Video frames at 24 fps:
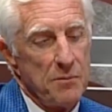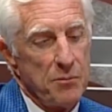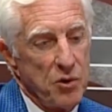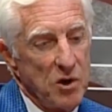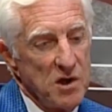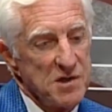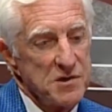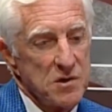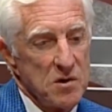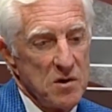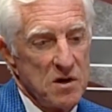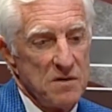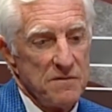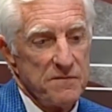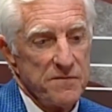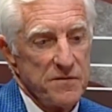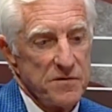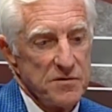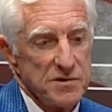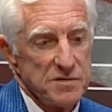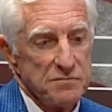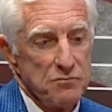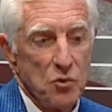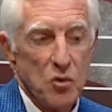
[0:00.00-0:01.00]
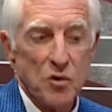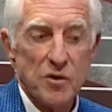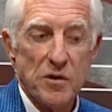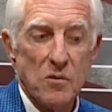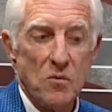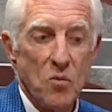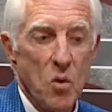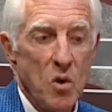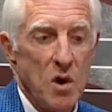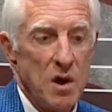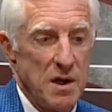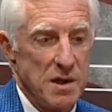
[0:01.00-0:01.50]
a press conference more
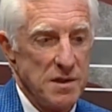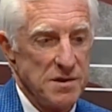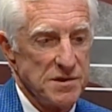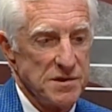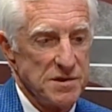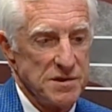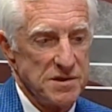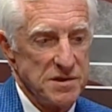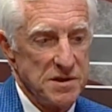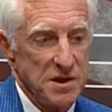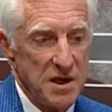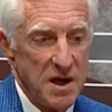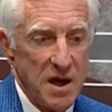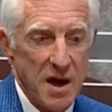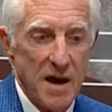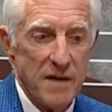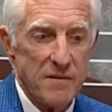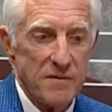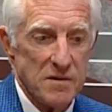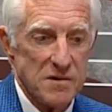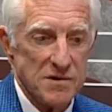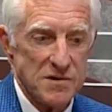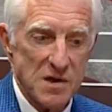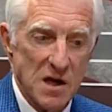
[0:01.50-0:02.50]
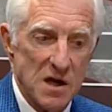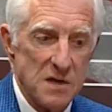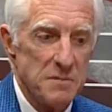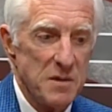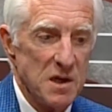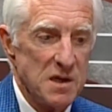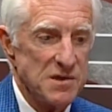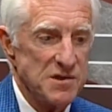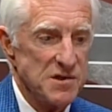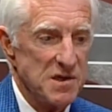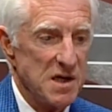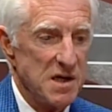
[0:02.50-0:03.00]
than once together, side
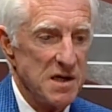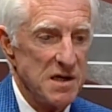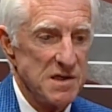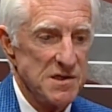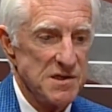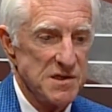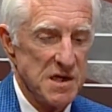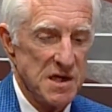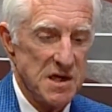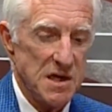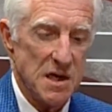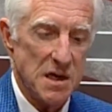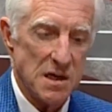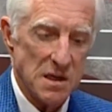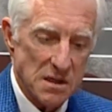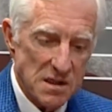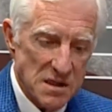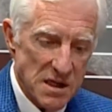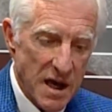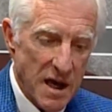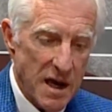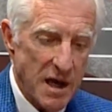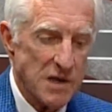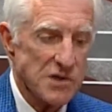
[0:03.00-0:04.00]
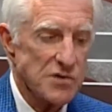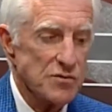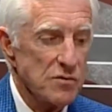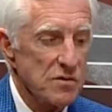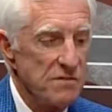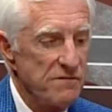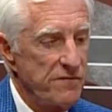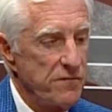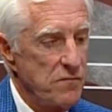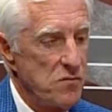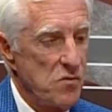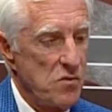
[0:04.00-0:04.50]
by side, saying tax
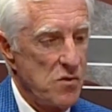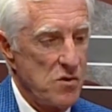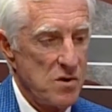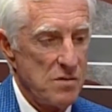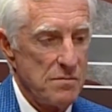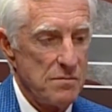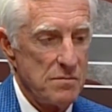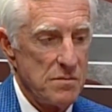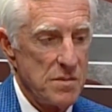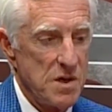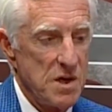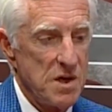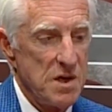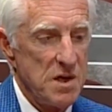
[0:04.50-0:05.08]
reform